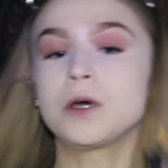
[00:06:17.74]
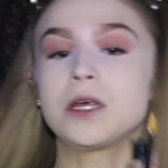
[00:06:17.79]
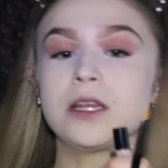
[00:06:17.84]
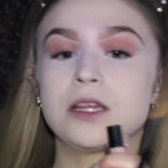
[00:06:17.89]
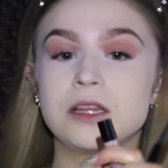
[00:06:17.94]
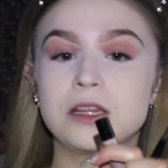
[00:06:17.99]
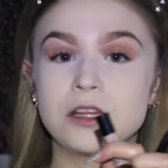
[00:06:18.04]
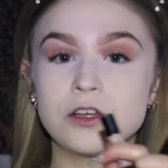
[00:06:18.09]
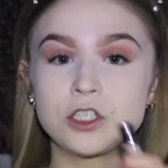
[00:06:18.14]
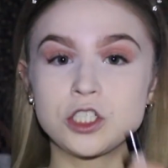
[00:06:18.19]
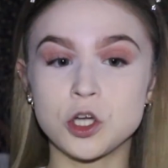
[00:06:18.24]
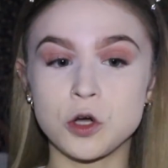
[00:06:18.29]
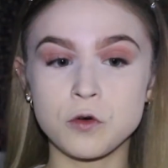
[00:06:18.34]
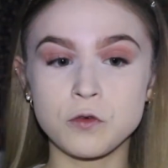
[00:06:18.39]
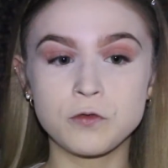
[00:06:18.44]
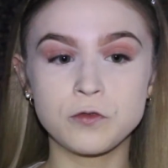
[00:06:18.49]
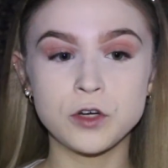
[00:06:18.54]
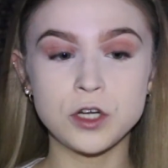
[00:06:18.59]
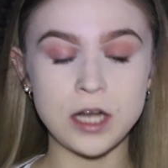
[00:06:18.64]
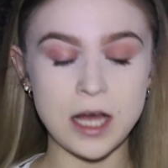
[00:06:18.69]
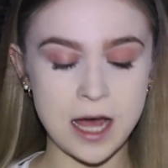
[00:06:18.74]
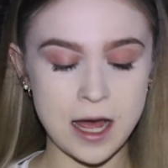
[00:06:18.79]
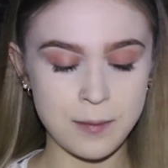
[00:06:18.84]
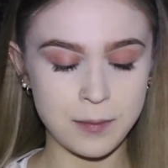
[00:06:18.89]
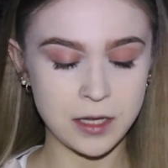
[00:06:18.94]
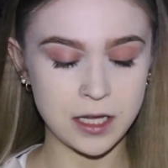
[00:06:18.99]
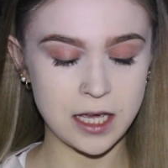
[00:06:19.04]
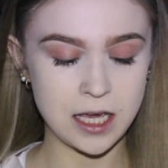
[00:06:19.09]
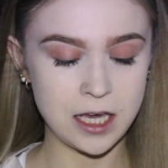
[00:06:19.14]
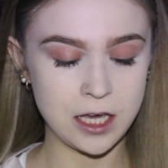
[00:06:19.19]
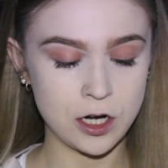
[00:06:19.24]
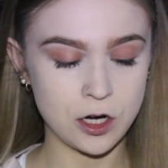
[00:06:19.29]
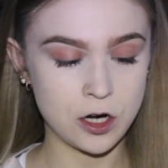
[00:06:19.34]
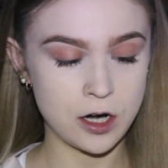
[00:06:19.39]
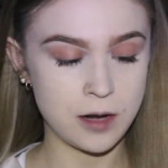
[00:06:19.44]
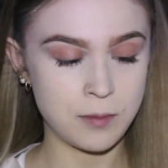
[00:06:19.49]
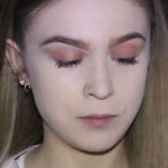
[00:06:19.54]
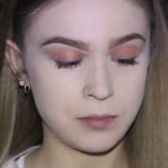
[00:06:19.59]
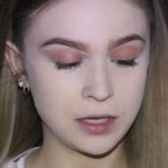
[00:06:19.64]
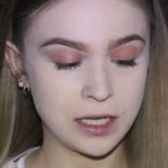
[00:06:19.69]
with the doe foot applicator
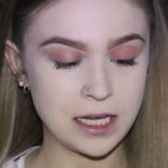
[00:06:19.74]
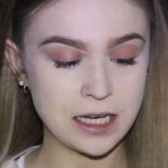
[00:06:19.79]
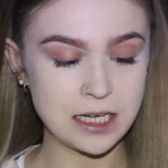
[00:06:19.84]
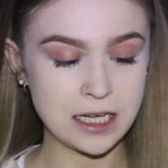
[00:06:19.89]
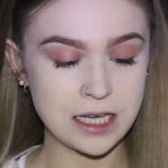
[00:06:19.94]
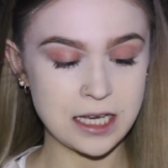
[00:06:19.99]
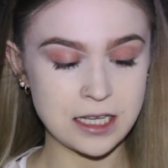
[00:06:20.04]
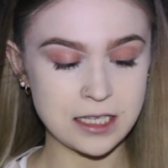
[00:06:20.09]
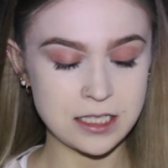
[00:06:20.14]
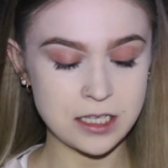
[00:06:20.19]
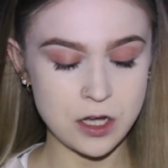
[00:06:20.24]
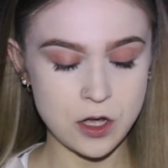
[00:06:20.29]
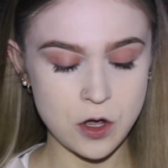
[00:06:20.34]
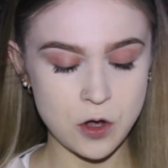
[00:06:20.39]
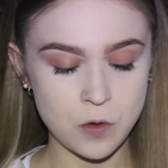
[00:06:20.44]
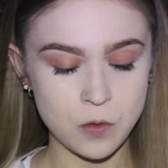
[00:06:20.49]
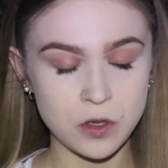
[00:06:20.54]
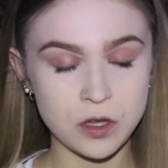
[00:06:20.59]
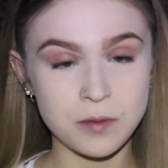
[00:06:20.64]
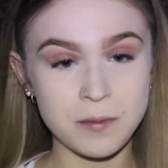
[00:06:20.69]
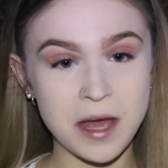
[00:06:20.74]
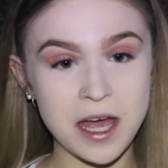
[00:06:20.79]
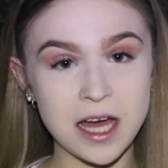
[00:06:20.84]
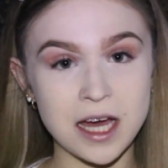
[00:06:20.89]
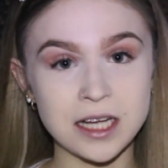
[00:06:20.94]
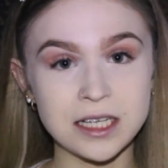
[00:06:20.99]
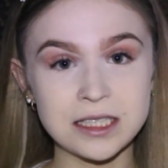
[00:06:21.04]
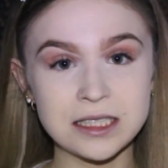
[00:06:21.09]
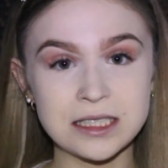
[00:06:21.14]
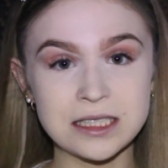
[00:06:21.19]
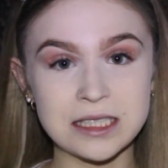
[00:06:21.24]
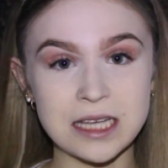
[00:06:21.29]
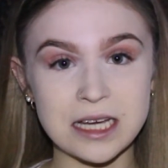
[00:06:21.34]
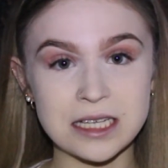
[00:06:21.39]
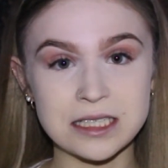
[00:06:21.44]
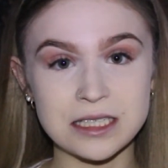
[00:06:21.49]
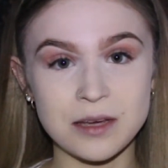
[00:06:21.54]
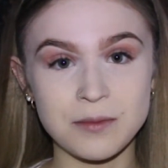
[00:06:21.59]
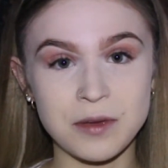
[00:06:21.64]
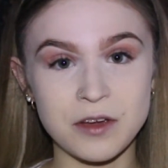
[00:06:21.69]
and blending it with my
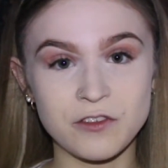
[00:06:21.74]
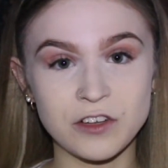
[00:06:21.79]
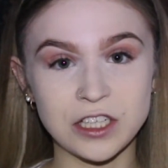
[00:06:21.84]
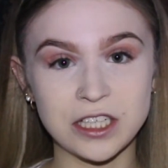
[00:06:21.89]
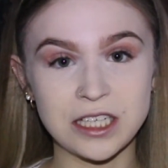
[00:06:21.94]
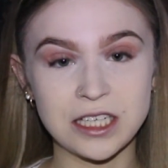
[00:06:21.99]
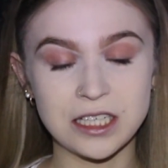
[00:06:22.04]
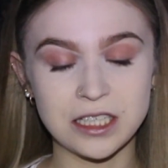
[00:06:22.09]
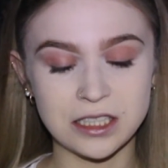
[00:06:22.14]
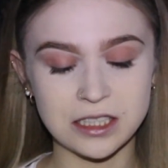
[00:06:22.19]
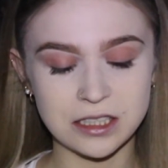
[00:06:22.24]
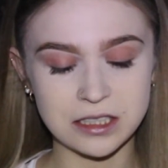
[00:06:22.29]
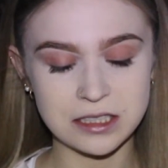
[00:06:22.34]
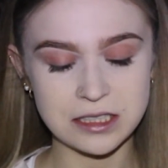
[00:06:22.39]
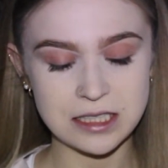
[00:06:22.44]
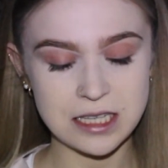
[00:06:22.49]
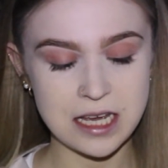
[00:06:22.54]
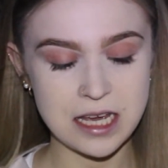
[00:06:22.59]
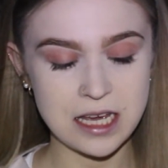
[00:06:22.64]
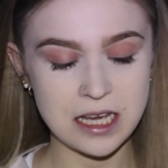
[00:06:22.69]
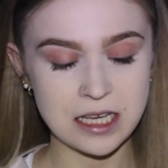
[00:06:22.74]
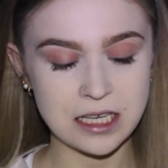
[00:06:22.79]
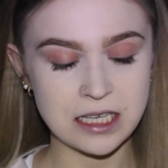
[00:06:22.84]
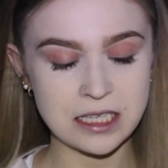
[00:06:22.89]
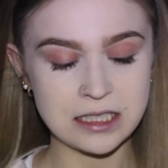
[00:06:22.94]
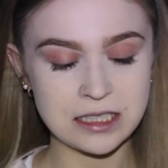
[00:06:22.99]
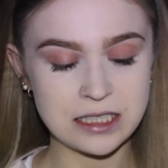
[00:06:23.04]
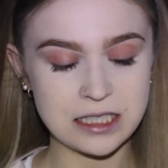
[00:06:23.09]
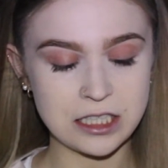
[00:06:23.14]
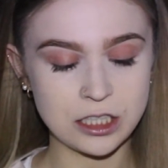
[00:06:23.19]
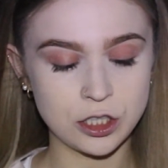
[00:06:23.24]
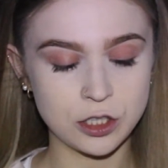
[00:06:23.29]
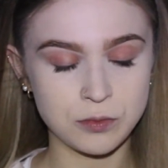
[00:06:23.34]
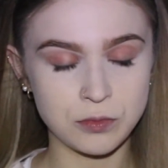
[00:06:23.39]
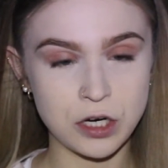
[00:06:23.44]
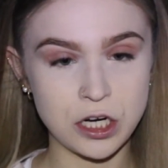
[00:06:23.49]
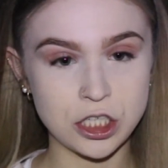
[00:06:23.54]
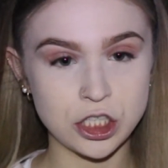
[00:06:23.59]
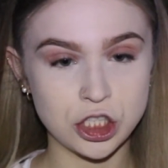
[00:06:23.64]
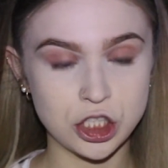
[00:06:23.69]
Anastasia Beverly Hills concealer
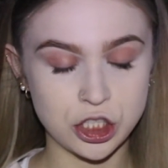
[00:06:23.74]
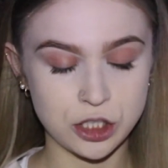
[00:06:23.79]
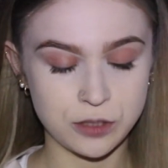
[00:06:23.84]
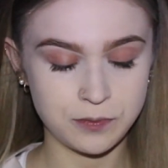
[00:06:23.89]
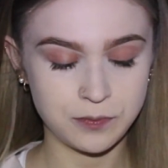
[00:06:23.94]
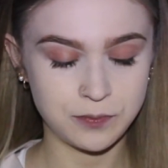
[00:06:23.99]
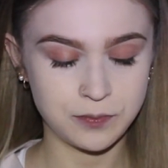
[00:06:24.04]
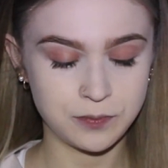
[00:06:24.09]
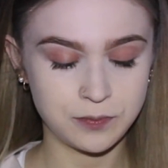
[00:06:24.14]
brush.